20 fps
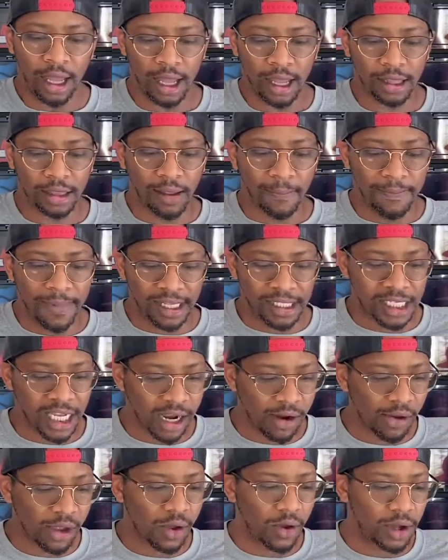the
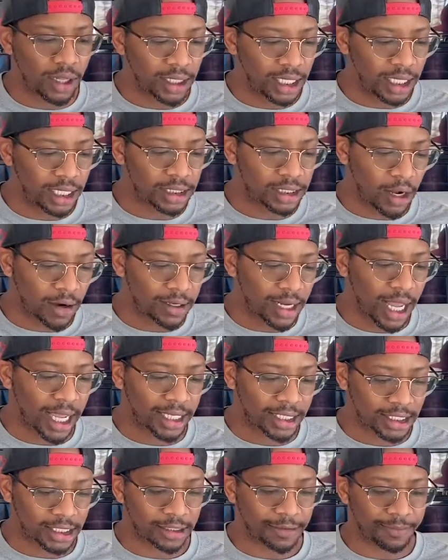material on these are
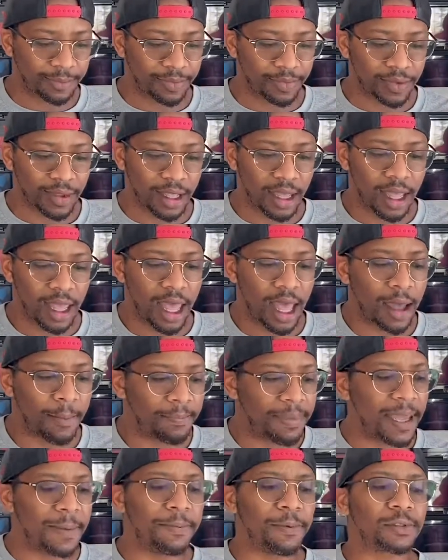nice.
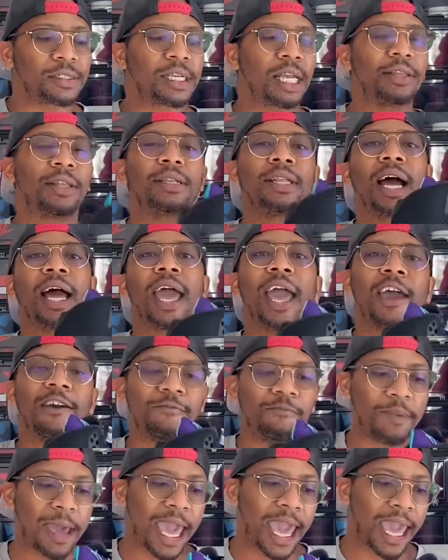People say they're not half
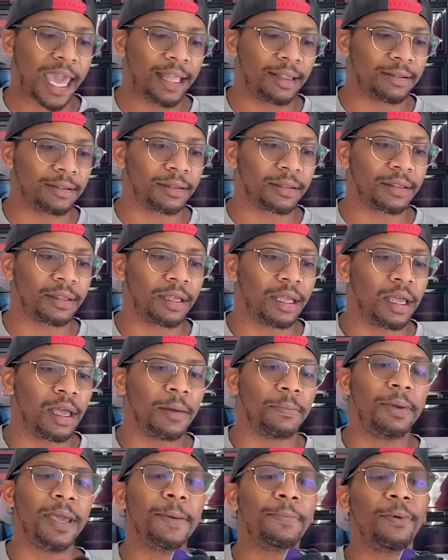bad.
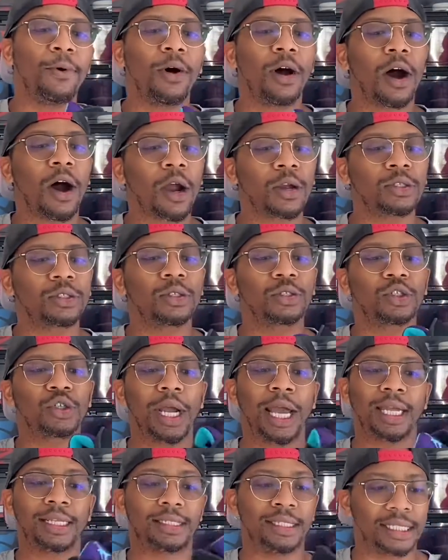People are also
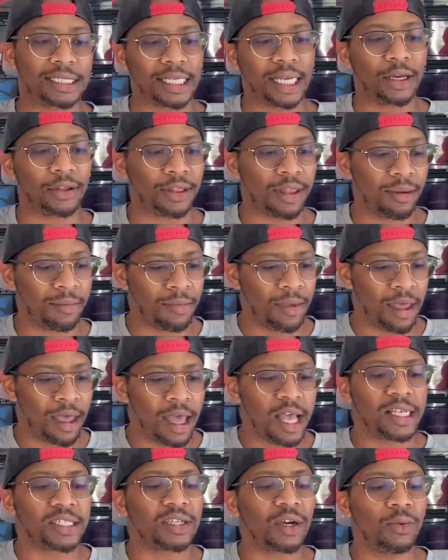trying to sell them.
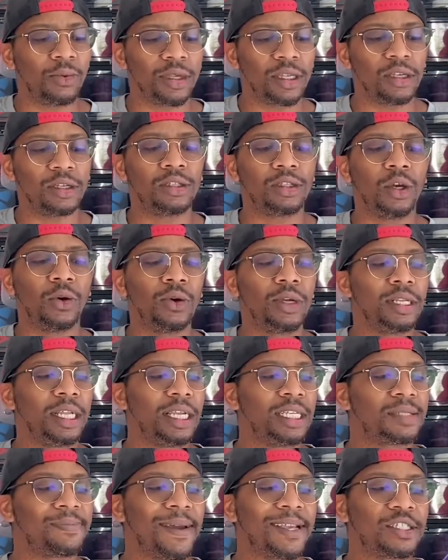So when you're doing
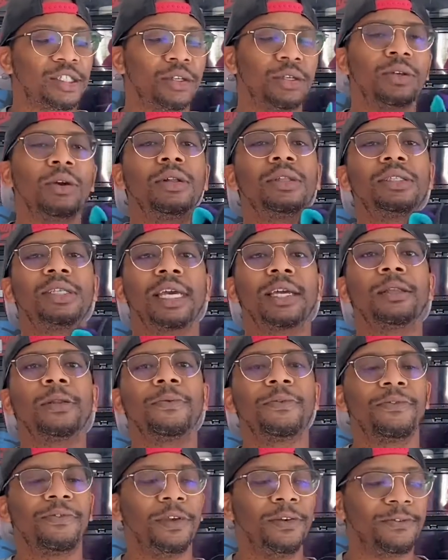these, make sure you're only taking the
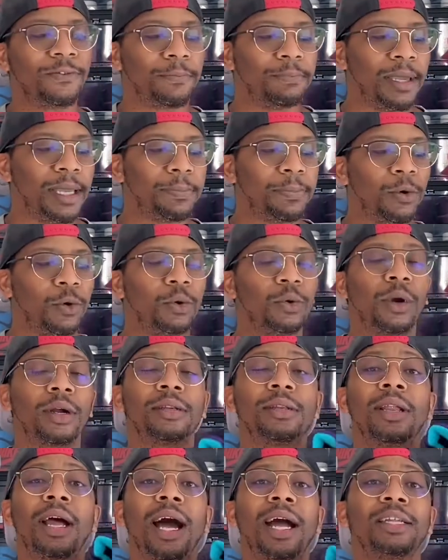review from people who are
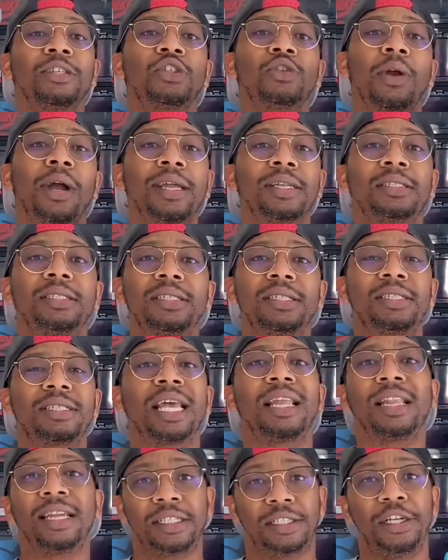not trying to sell
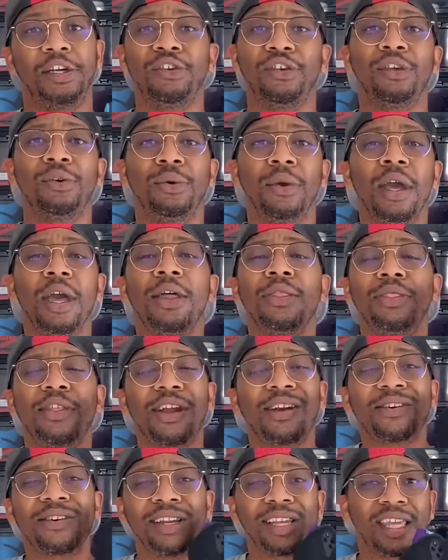it to you. They're
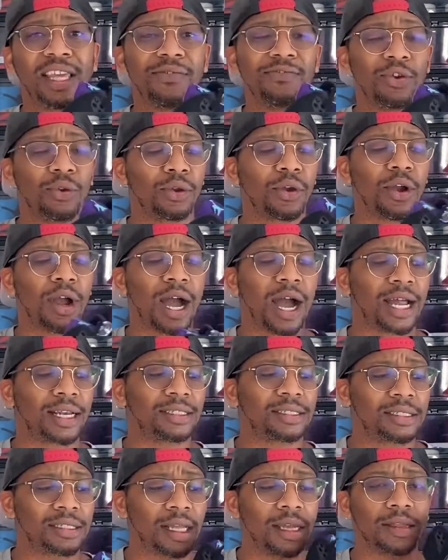going to give you your
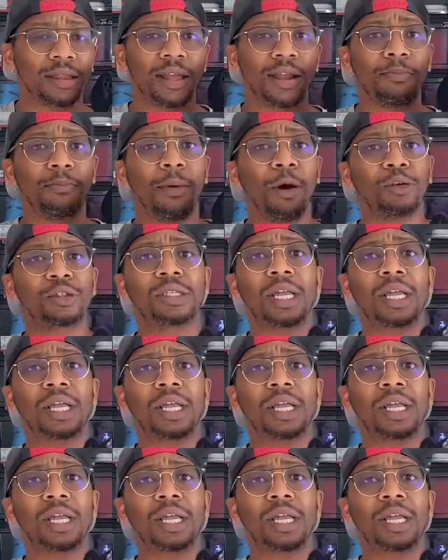honest, their most